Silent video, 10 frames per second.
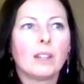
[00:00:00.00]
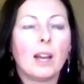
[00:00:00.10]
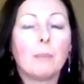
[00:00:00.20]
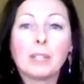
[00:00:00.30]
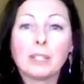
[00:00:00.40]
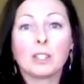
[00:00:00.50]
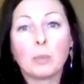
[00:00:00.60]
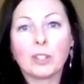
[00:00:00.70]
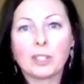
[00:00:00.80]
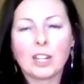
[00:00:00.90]
a business
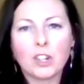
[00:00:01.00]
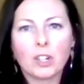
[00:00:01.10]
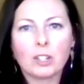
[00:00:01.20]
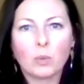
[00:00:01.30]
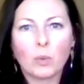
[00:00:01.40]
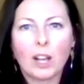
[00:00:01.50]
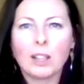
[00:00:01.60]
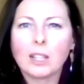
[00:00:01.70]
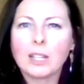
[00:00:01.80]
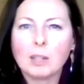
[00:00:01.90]
presentation as well,
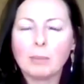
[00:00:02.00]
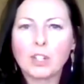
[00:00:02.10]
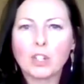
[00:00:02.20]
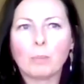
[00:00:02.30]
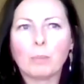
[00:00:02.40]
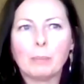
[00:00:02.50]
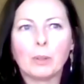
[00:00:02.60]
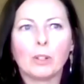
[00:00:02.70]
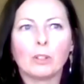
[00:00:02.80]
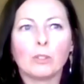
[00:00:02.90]
I like to make sure
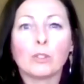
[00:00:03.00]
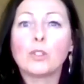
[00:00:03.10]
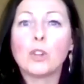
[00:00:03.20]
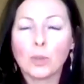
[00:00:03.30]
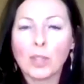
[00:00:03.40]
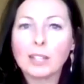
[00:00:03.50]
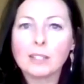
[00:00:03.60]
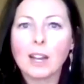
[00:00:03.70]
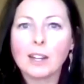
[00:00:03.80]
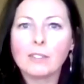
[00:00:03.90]
people know that
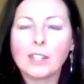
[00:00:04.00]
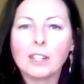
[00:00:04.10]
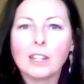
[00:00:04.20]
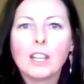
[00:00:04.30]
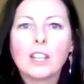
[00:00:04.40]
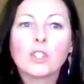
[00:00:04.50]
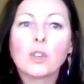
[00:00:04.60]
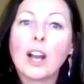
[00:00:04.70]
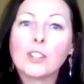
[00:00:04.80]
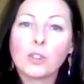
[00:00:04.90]
side of it. So
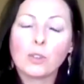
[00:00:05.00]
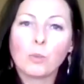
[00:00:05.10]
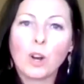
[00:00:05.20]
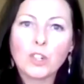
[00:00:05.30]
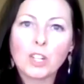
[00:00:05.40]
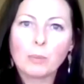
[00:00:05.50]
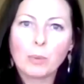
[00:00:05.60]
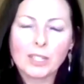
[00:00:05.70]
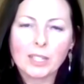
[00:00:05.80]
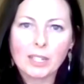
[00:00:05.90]
as you're watching the
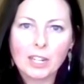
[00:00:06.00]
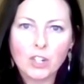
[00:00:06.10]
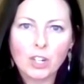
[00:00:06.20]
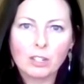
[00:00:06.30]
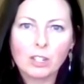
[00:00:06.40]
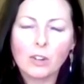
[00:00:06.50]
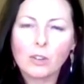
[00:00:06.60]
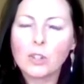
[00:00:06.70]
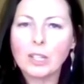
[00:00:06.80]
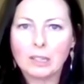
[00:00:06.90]
presentation,
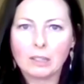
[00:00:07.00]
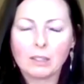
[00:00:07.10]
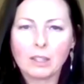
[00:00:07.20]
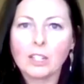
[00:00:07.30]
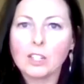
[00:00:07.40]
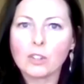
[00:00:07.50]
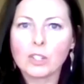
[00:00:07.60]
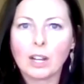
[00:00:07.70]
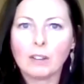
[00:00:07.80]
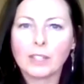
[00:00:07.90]
you can think to
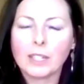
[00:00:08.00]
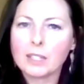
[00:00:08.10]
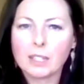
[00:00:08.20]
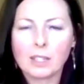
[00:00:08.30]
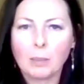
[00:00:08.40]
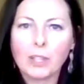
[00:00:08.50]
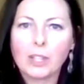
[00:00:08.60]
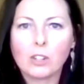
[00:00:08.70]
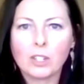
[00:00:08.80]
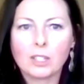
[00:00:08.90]
yourself, like, is this something
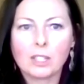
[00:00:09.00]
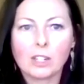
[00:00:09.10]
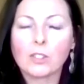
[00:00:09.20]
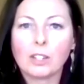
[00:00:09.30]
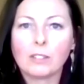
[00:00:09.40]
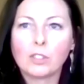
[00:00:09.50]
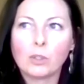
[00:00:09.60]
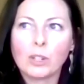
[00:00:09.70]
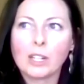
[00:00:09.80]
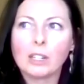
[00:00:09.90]
you could see yourself
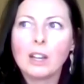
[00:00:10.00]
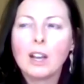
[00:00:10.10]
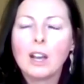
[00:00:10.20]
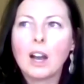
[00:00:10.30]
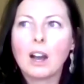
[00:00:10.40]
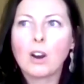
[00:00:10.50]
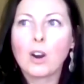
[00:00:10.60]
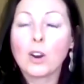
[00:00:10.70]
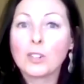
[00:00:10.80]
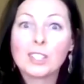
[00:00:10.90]
doing?
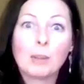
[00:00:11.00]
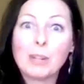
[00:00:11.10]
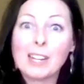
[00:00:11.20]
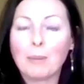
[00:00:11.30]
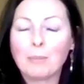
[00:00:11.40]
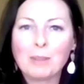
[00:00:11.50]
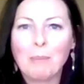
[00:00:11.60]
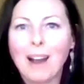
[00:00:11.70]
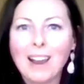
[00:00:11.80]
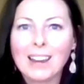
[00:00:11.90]
Or does somebody come to
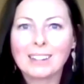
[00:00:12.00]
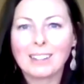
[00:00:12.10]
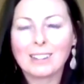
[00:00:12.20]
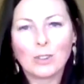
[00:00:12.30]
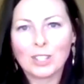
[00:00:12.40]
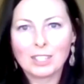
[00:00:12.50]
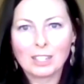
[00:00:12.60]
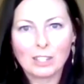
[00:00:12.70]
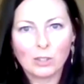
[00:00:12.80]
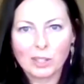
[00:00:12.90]
mind that you could
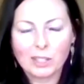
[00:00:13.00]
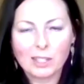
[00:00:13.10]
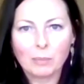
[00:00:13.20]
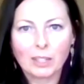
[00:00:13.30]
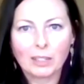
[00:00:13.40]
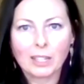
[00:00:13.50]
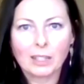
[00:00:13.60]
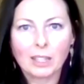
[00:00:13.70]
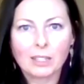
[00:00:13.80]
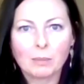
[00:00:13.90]
see doing something like
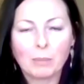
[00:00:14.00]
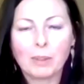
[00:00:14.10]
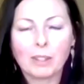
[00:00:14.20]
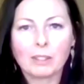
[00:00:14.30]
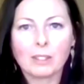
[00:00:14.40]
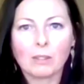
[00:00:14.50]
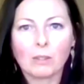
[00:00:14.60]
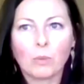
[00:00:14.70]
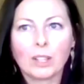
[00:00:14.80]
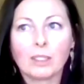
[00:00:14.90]
this? Maybe it's
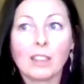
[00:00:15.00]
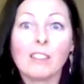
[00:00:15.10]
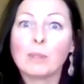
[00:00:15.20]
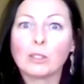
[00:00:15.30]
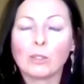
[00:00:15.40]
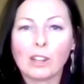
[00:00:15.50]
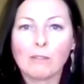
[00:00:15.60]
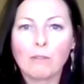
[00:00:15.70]
what they've been looking